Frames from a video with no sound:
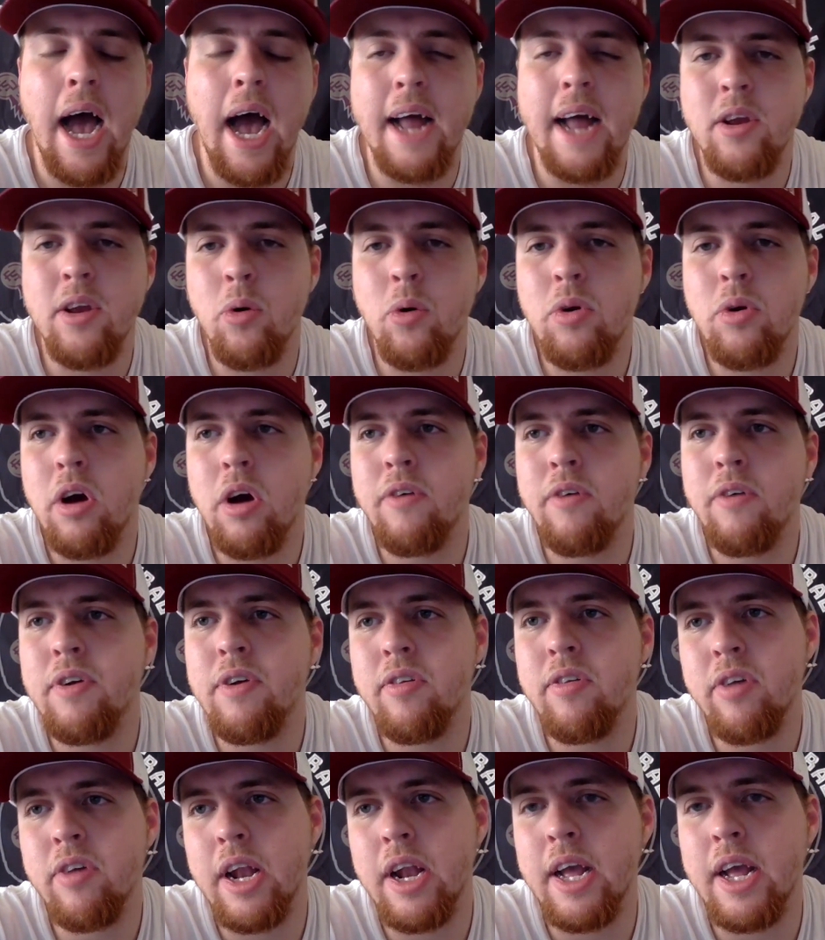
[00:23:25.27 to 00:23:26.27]
I don't know if
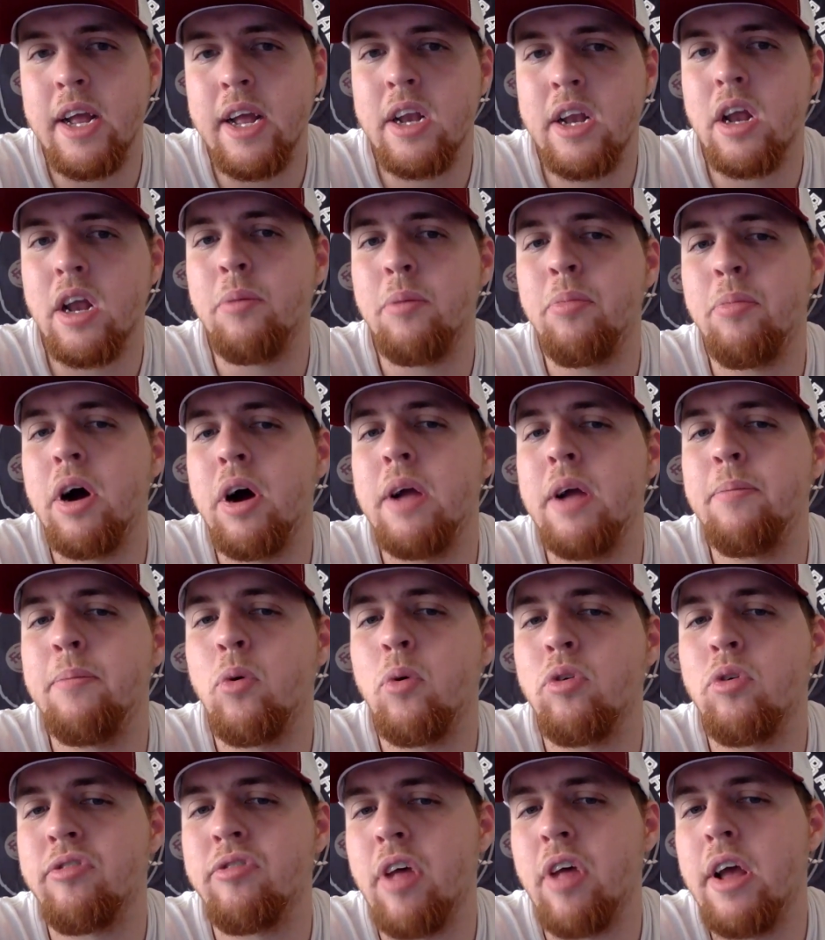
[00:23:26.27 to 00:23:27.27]
he's going to end up playing
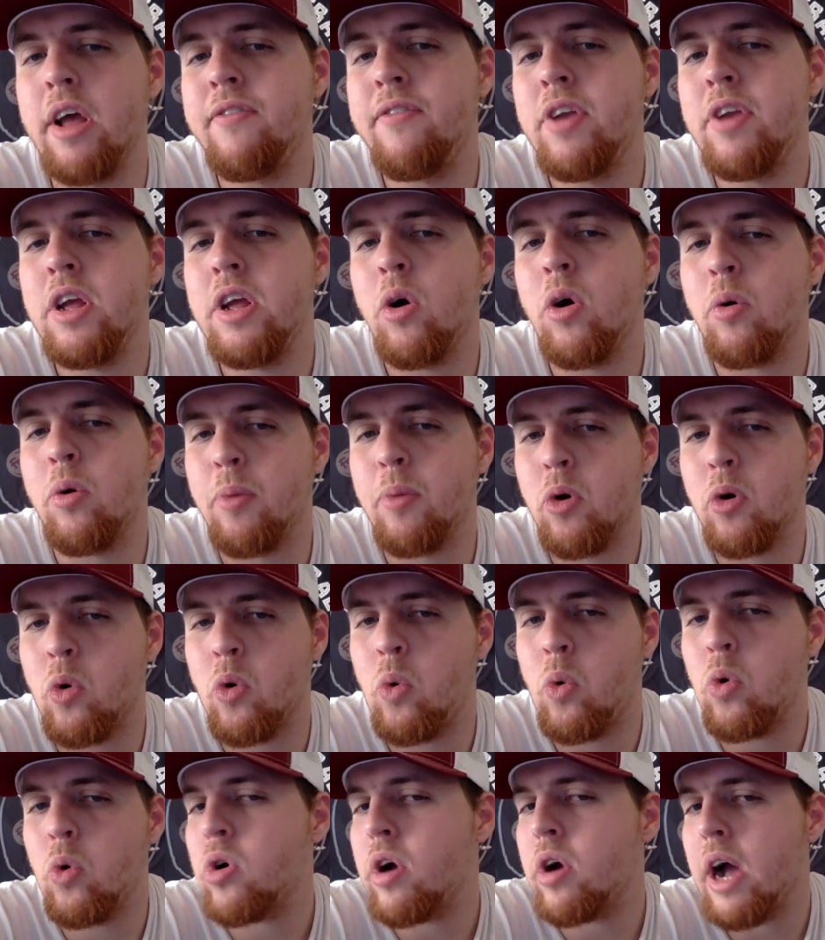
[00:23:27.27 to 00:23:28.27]
more safety or more
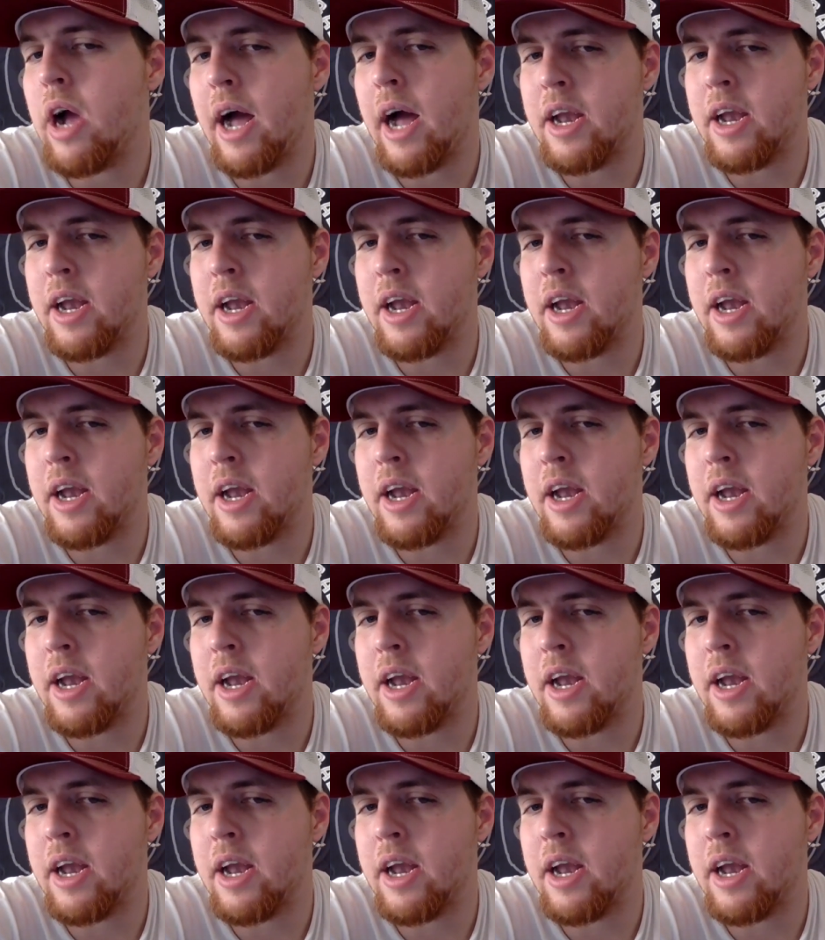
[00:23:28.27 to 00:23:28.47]
corner.